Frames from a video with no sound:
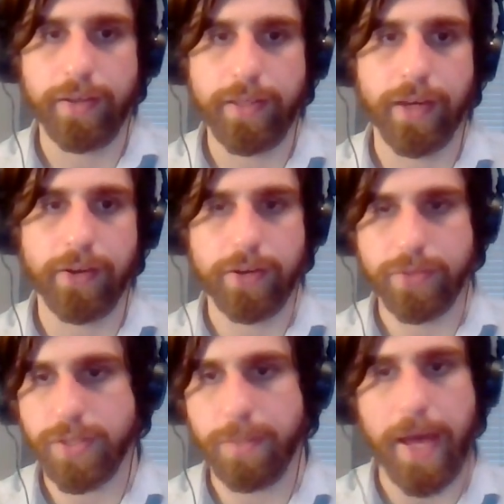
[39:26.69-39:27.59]
get
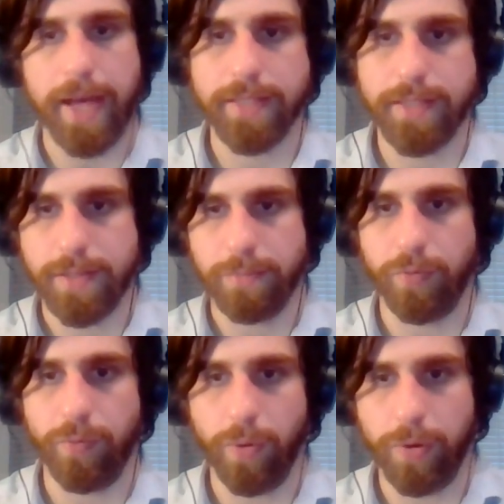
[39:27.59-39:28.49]
Congress to pass some
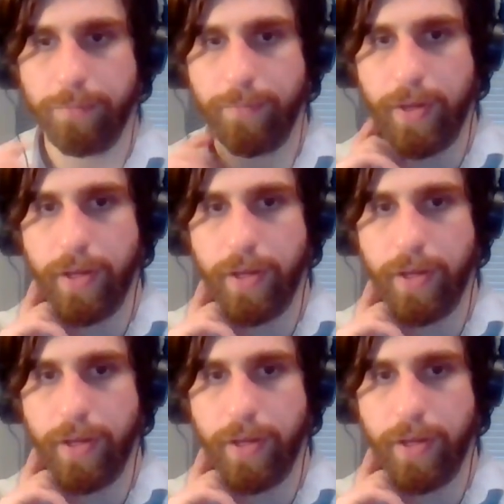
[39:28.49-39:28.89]
reform.